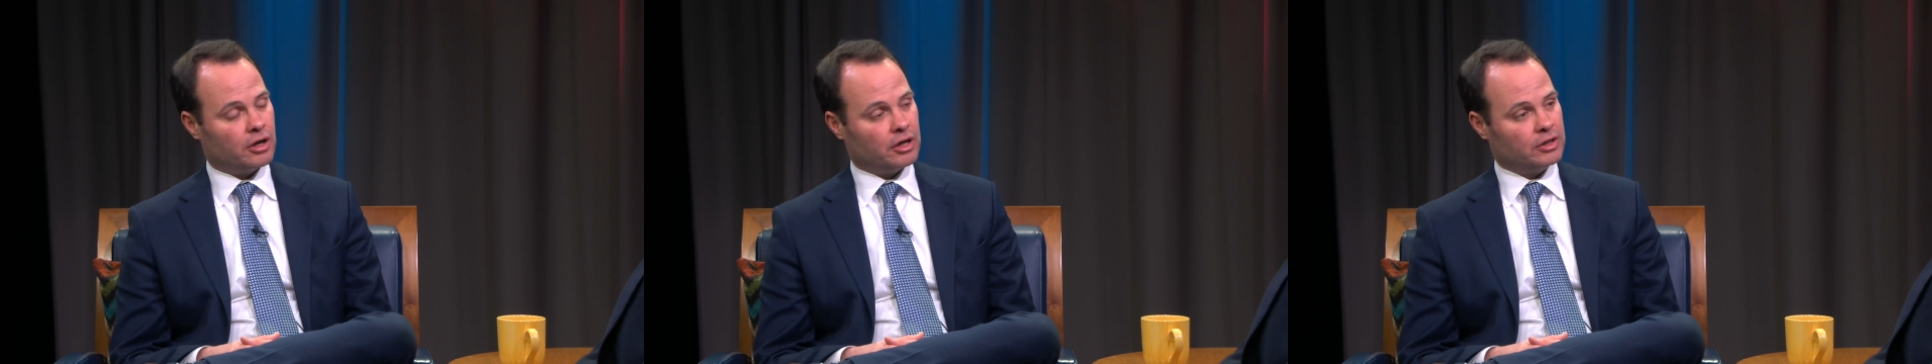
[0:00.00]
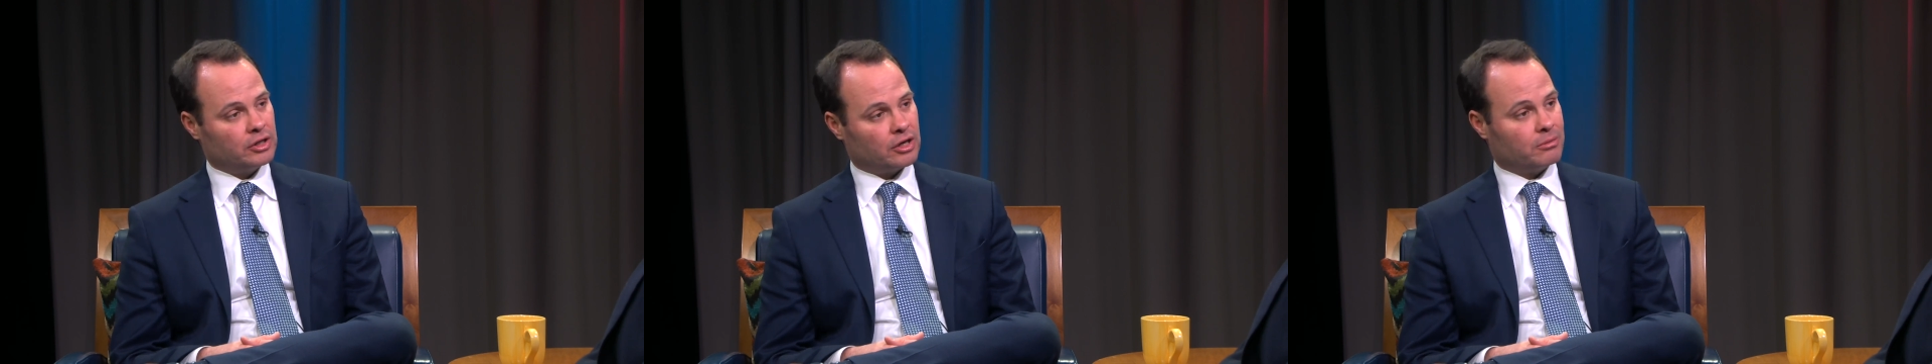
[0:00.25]

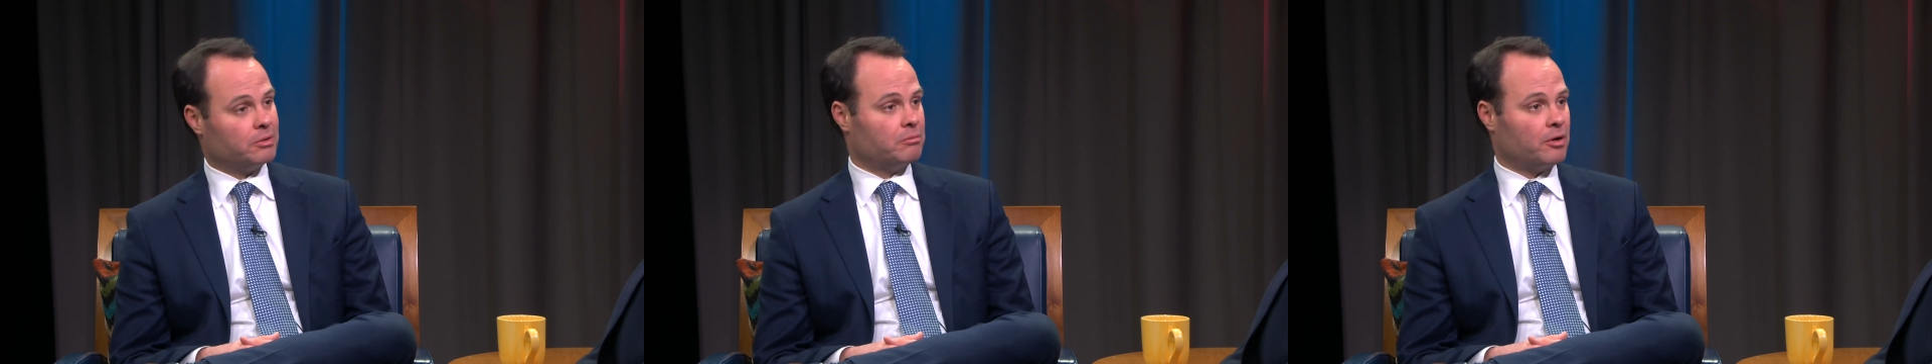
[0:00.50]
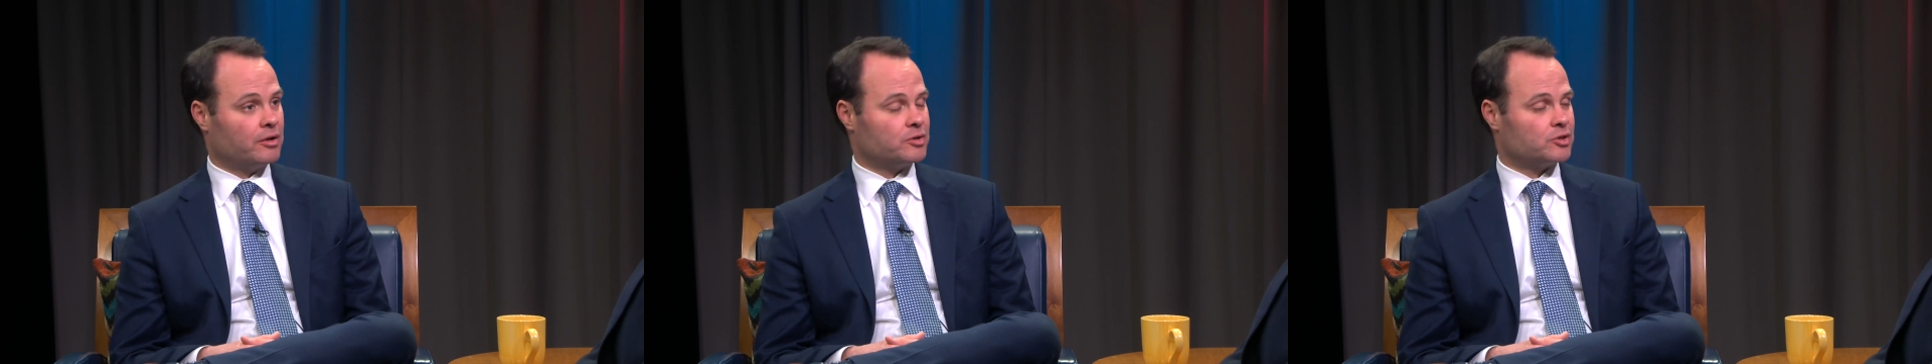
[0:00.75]
in the coming
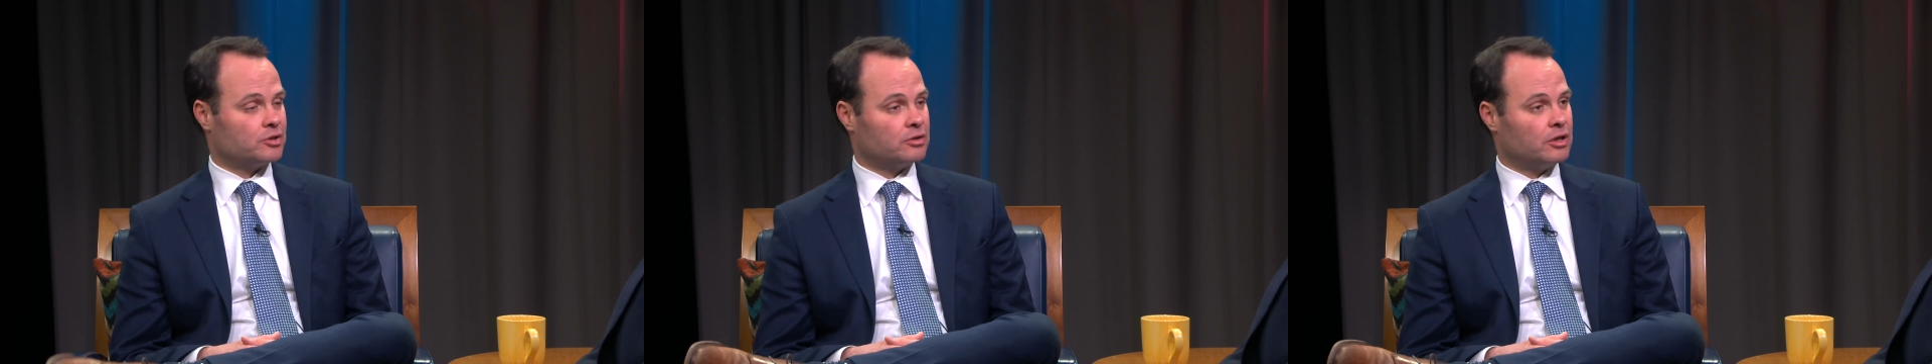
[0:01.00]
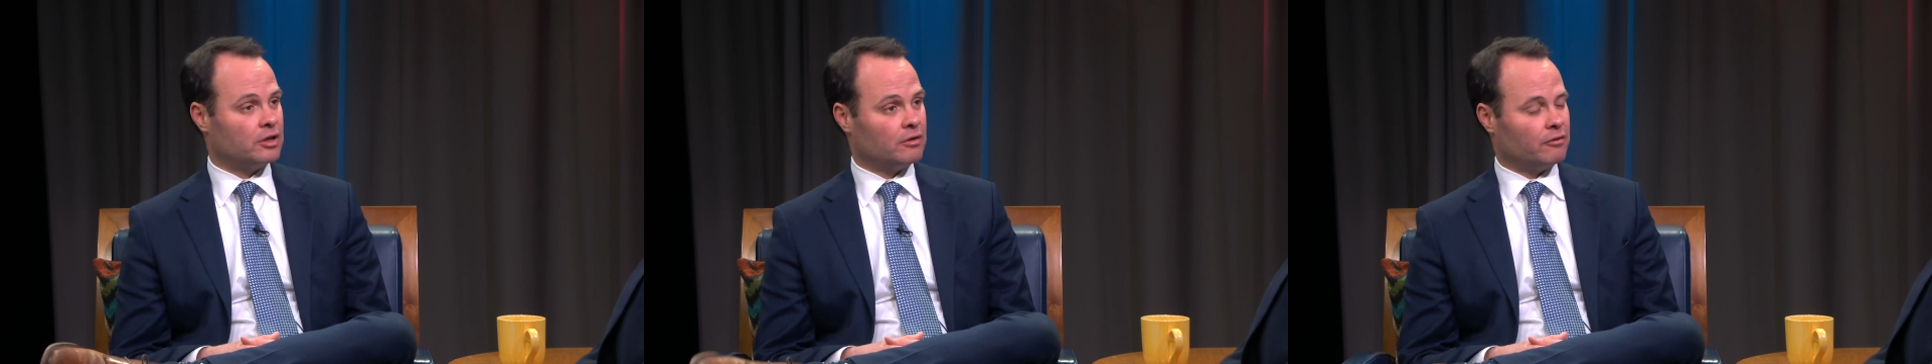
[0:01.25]
months
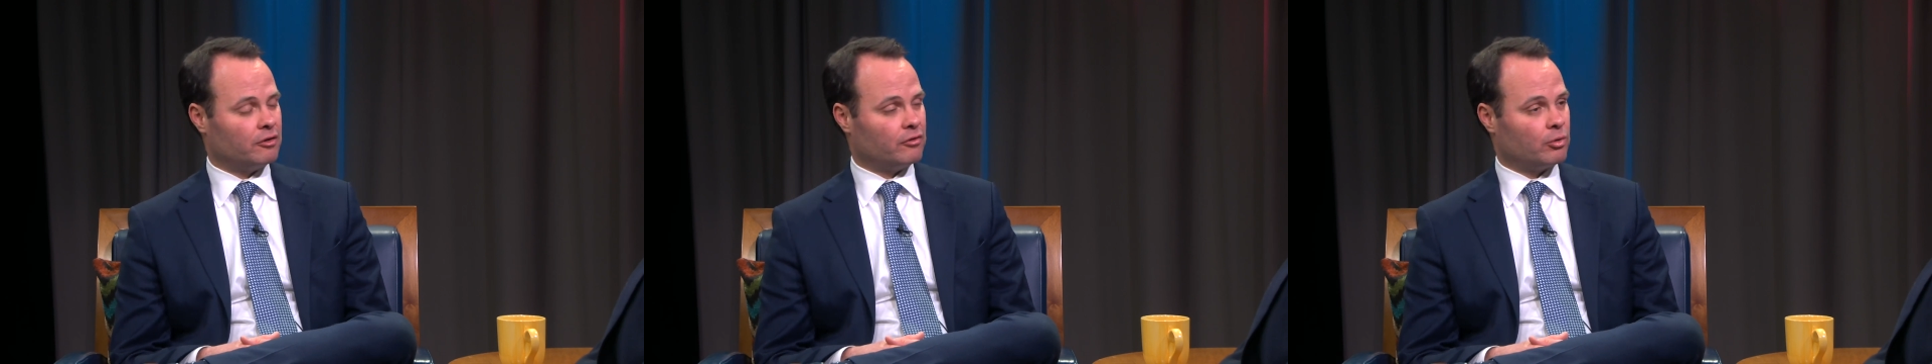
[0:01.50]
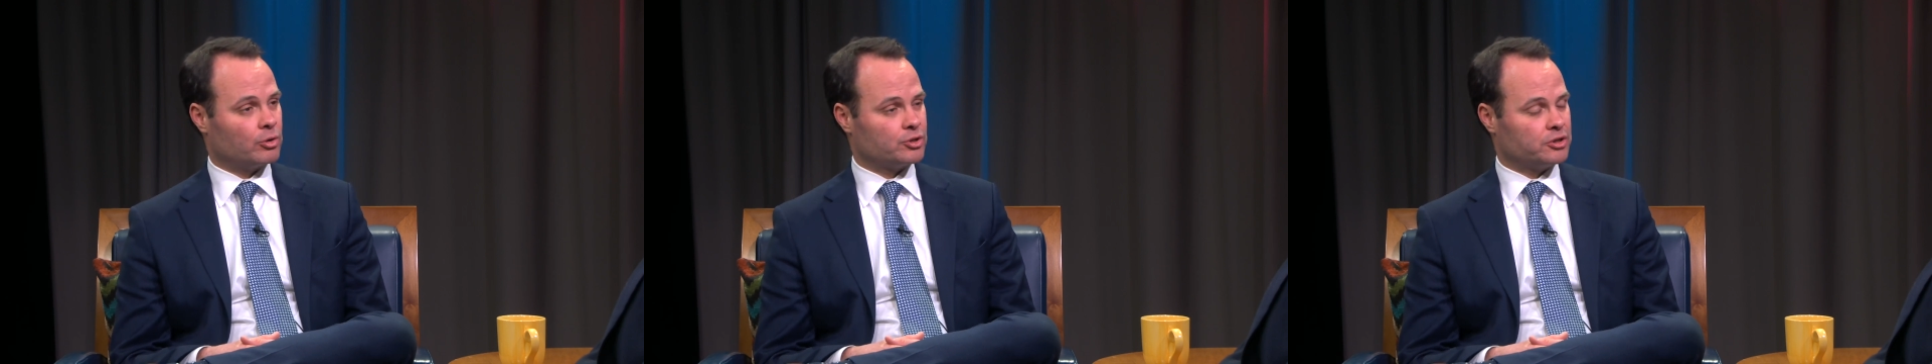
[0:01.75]
and of
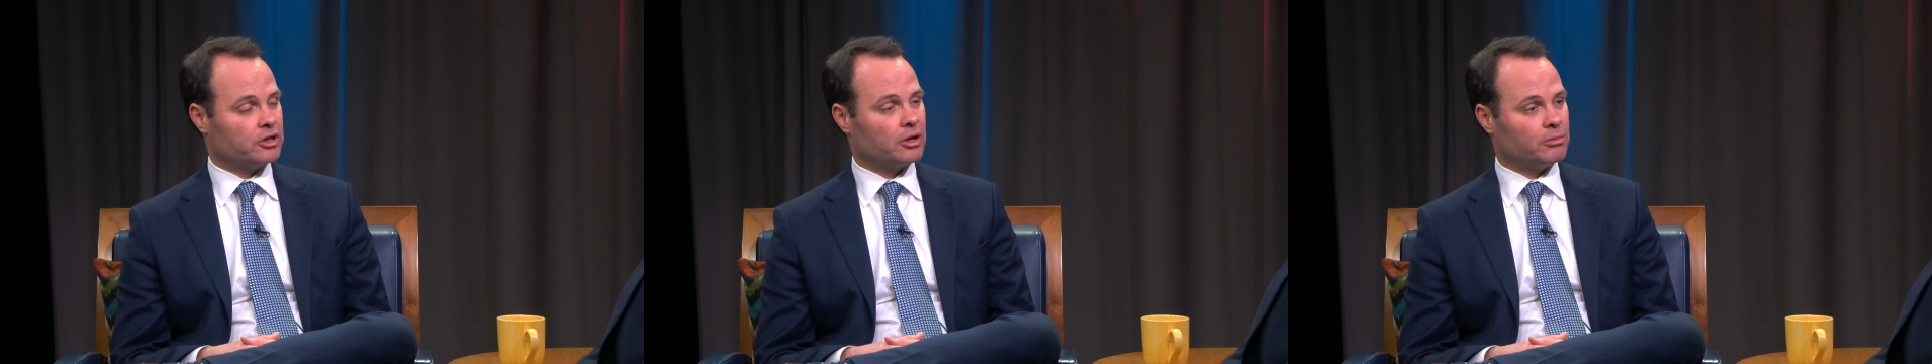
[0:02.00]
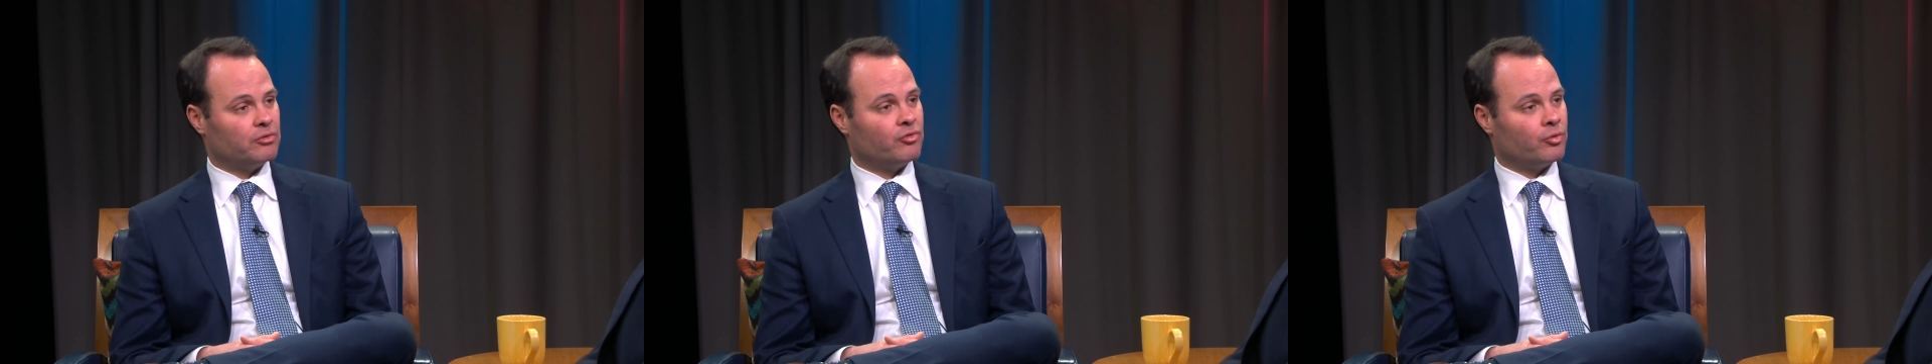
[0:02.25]
course in the
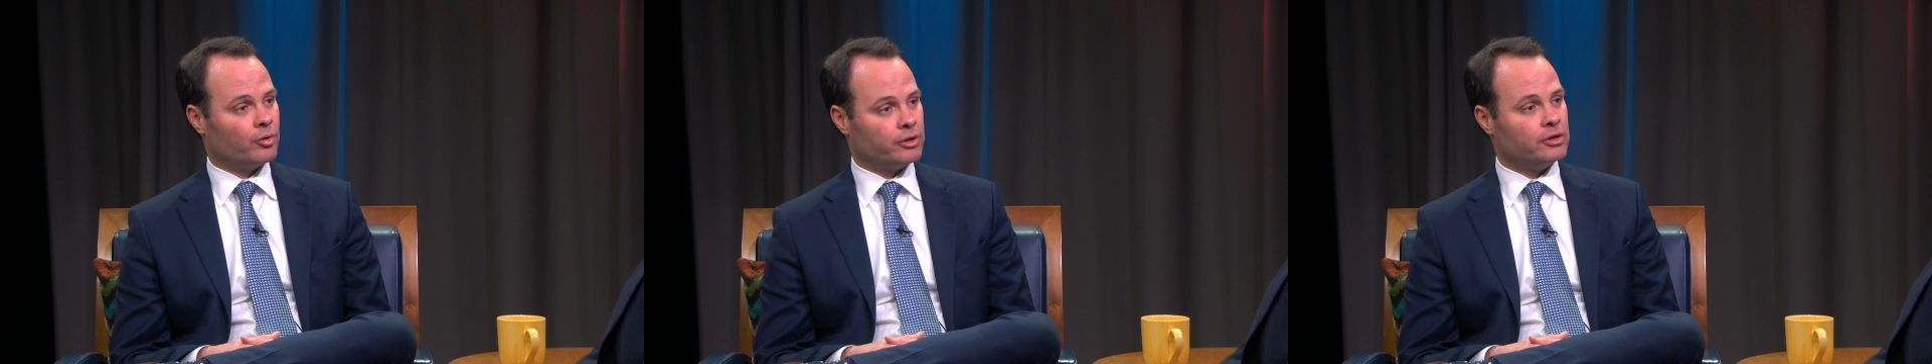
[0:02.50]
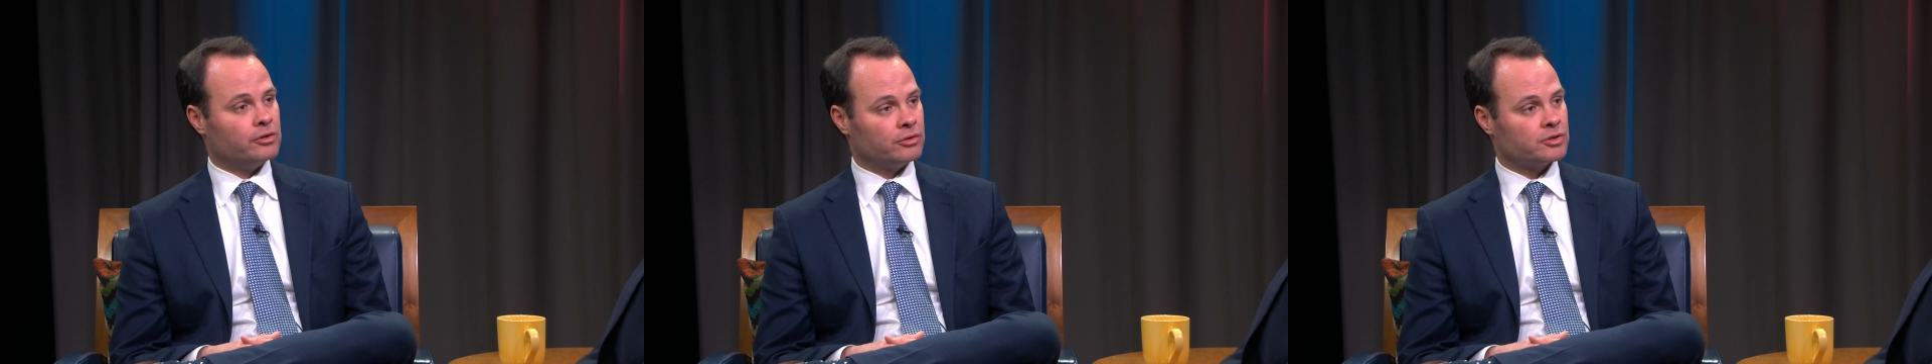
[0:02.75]
coming 4
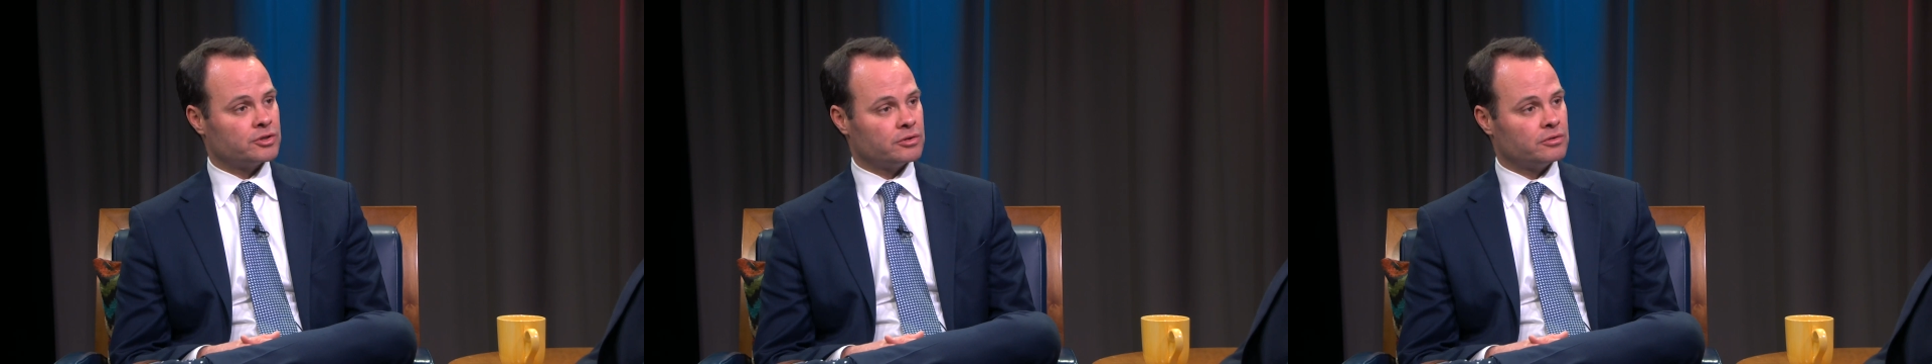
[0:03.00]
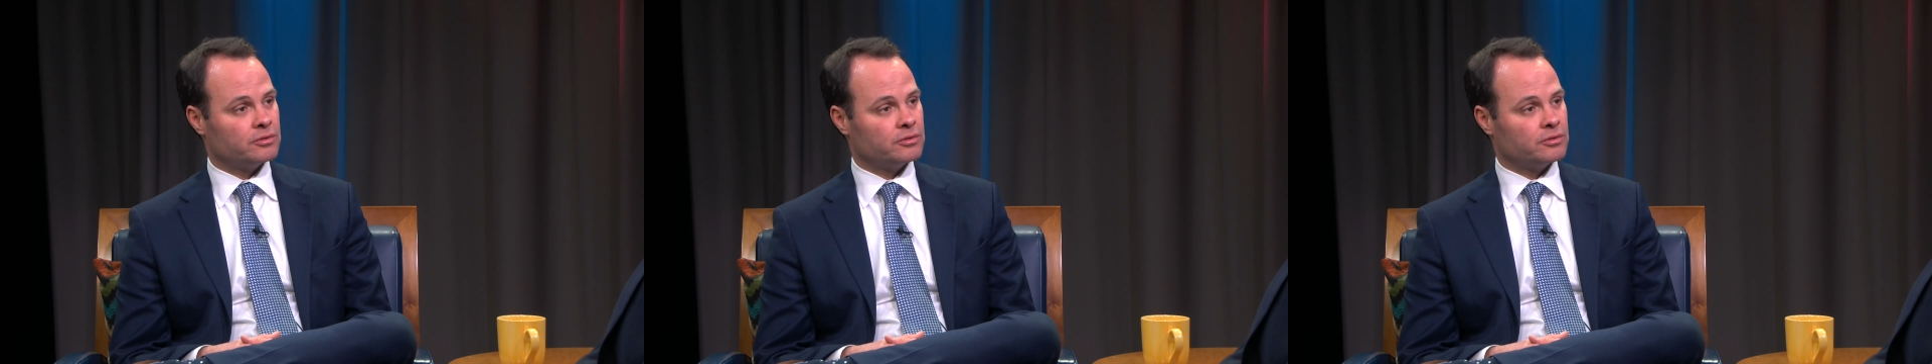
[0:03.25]
years.